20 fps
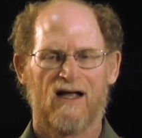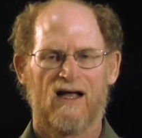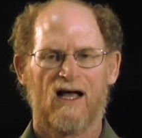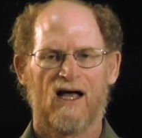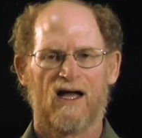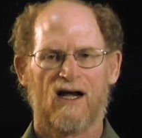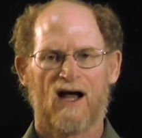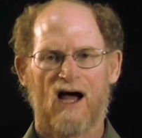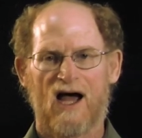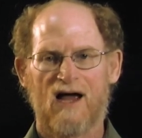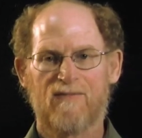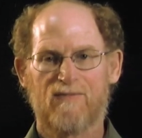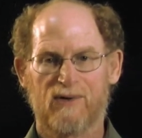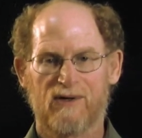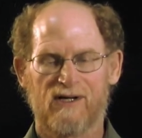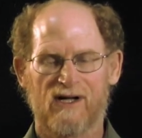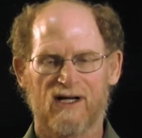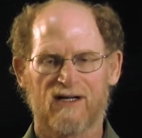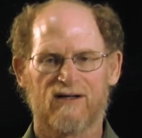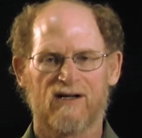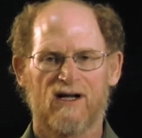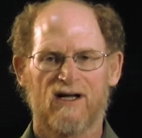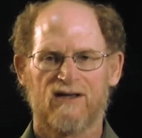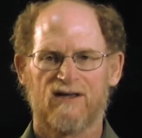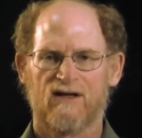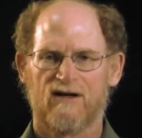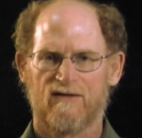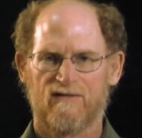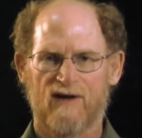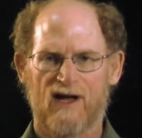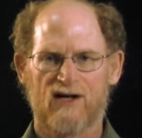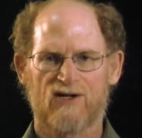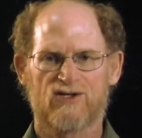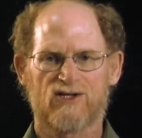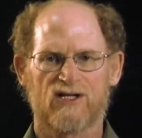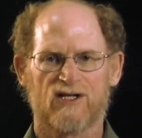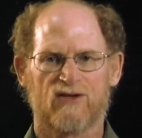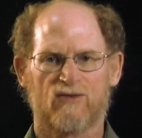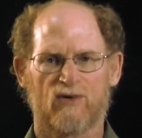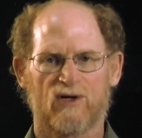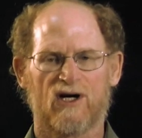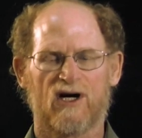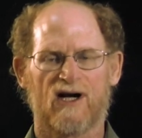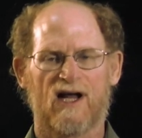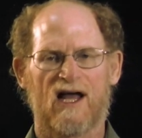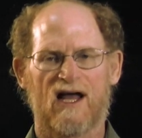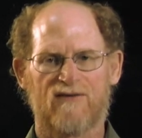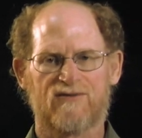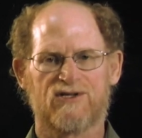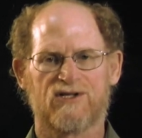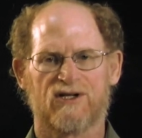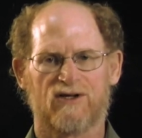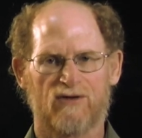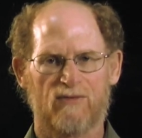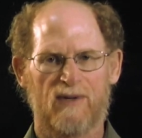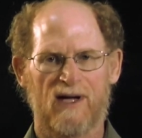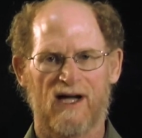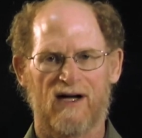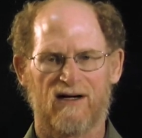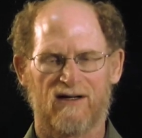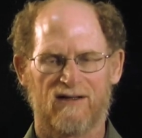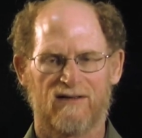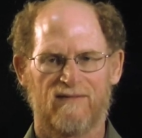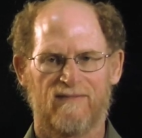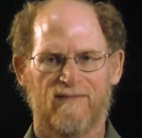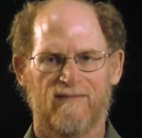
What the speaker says: And I predict that eventually we're going to have single payer,